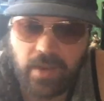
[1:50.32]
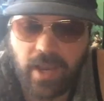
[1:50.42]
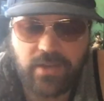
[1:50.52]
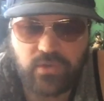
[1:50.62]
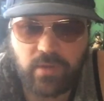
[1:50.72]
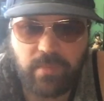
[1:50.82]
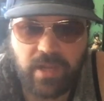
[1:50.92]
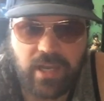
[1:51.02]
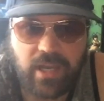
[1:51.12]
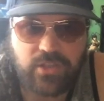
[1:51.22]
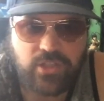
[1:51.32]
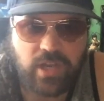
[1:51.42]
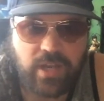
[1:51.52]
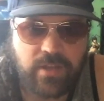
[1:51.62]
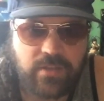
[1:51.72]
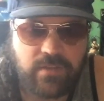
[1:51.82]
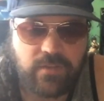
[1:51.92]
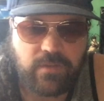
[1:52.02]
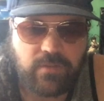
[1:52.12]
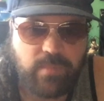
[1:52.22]
I enjoy many the
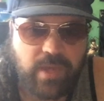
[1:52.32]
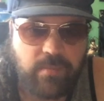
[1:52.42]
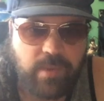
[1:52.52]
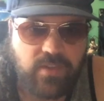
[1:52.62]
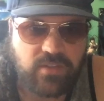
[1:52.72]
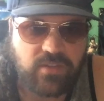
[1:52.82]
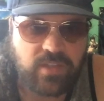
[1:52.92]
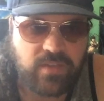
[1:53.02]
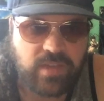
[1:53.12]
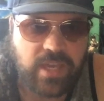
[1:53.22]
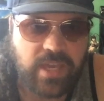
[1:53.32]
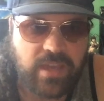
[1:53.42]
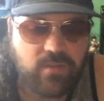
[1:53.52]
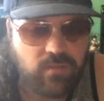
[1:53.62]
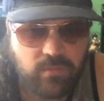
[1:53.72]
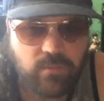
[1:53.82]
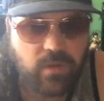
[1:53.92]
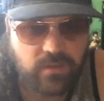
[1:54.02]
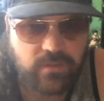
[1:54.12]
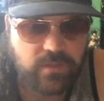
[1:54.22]
films based on Stephen King.
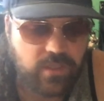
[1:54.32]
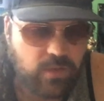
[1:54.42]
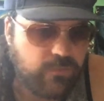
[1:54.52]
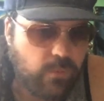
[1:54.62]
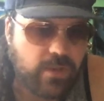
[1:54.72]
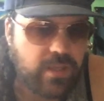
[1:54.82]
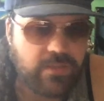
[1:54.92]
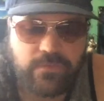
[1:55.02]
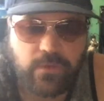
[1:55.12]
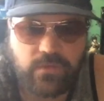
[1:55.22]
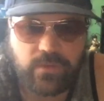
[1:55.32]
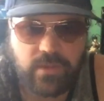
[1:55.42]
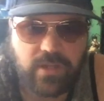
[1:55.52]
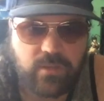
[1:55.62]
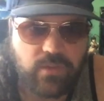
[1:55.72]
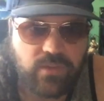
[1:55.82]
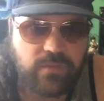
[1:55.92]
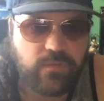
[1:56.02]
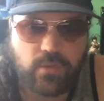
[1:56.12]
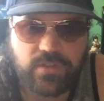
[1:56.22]
You know, from the later ones, like
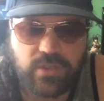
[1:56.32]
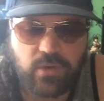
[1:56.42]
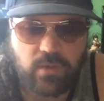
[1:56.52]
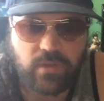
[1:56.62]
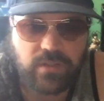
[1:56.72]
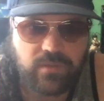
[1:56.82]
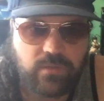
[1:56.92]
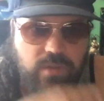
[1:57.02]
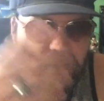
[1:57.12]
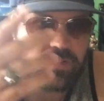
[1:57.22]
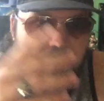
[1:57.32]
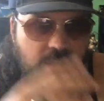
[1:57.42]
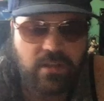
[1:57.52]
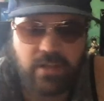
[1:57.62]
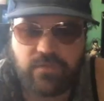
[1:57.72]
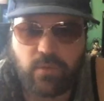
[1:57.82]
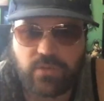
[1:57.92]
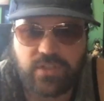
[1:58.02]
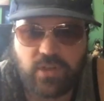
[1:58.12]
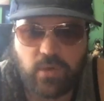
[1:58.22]

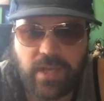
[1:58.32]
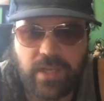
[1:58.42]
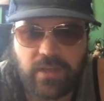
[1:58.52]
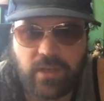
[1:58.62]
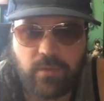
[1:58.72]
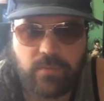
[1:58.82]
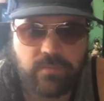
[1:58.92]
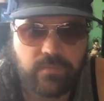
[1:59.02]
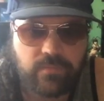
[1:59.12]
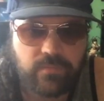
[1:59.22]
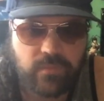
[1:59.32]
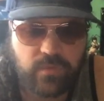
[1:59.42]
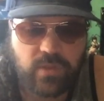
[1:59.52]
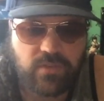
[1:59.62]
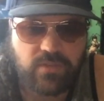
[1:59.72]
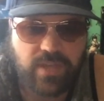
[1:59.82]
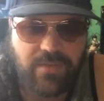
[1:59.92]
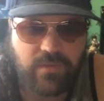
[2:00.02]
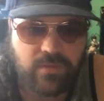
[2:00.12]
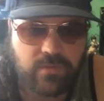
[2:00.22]
1408, you know, from
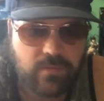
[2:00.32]
2007.